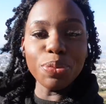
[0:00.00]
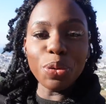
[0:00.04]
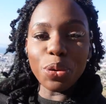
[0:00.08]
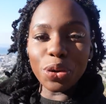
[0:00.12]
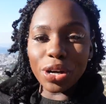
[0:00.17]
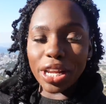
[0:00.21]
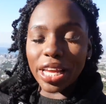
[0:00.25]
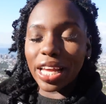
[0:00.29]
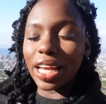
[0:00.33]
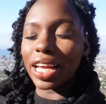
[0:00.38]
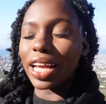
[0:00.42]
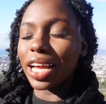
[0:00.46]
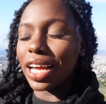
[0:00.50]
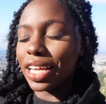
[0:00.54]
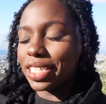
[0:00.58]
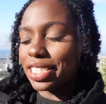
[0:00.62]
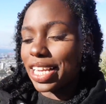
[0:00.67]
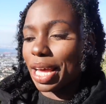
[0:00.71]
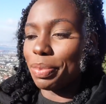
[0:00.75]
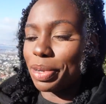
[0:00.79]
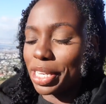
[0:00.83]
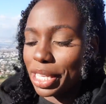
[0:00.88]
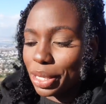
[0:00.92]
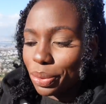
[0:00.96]
morning,
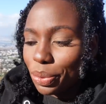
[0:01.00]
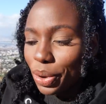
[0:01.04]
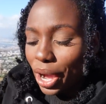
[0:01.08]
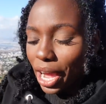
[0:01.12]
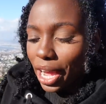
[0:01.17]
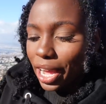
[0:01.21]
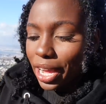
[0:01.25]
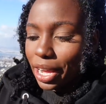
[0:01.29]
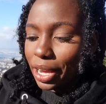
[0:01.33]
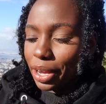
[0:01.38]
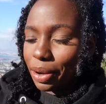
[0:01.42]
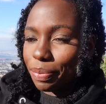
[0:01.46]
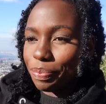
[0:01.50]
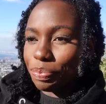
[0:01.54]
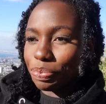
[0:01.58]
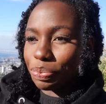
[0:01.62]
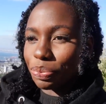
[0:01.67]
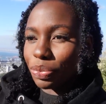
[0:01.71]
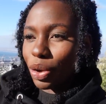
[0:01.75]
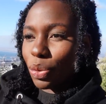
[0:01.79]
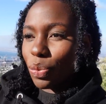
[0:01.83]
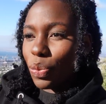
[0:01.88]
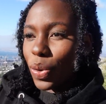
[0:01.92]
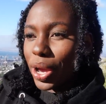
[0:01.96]

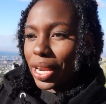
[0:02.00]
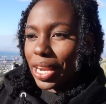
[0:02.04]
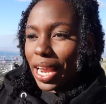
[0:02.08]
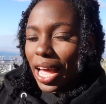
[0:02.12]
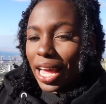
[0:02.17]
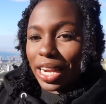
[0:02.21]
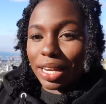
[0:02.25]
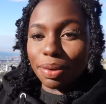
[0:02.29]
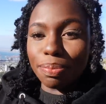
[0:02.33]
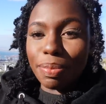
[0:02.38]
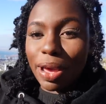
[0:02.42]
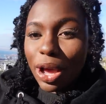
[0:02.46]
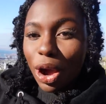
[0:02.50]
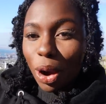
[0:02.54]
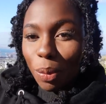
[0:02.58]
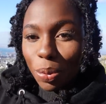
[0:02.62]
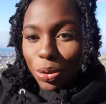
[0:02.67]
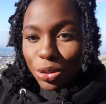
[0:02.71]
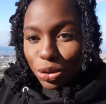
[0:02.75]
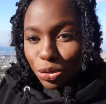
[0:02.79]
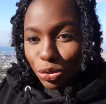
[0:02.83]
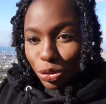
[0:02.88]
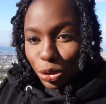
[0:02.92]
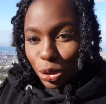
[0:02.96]
Damini went and met up
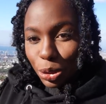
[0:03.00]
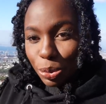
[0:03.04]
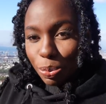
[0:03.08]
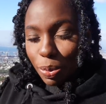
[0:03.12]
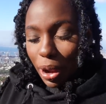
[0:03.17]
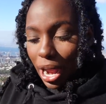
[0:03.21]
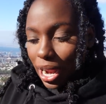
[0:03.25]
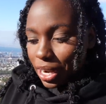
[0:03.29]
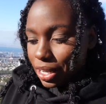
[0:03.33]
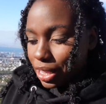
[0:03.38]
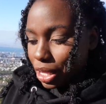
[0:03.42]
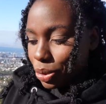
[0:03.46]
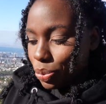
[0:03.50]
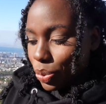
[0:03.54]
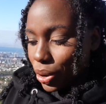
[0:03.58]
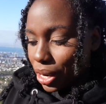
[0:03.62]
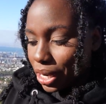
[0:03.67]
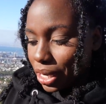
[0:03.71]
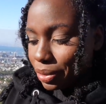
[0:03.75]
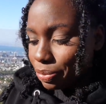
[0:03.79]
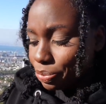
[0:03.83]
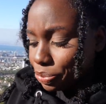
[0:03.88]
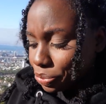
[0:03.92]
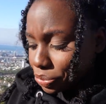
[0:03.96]
with the group and they
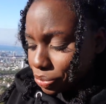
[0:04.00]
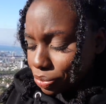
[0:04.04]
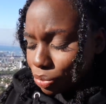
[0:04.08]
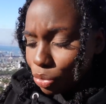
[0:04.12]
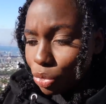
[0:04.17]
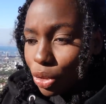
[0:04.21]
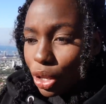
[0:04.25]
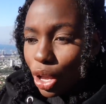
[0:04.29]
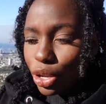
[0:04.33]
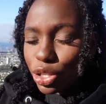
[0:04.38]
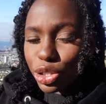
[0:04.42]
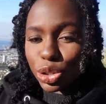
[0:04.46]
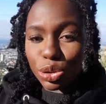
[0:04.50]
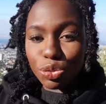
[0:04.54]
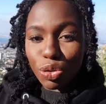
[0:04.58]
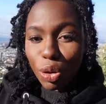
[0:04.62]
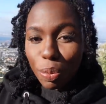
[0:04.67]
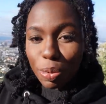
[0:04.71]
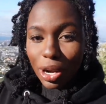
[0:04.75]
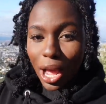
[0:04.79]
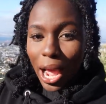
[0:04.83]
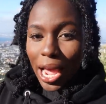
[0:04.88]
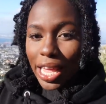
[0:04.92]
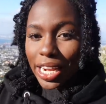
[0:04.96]
went to
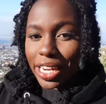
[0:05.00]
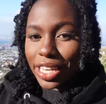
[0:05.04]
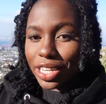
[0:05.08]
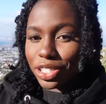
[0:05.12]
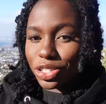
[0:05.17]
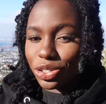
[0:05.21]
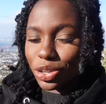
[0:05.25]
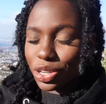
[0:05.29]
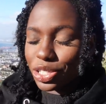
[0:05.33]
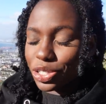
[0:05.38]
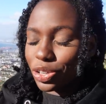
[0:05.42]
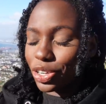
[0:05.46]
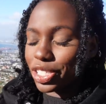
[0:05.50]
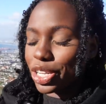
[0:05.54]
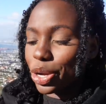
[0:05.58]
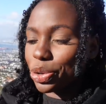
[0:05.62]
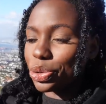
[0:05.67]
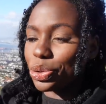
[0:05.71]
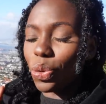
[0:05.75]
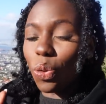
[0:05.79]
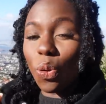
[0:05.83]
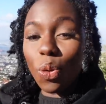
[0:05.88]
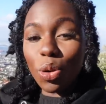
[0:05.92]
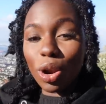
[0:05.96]
Robben Island, so he's going to tell
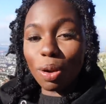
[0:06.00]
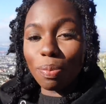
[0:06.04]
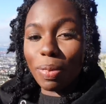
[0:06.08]
you all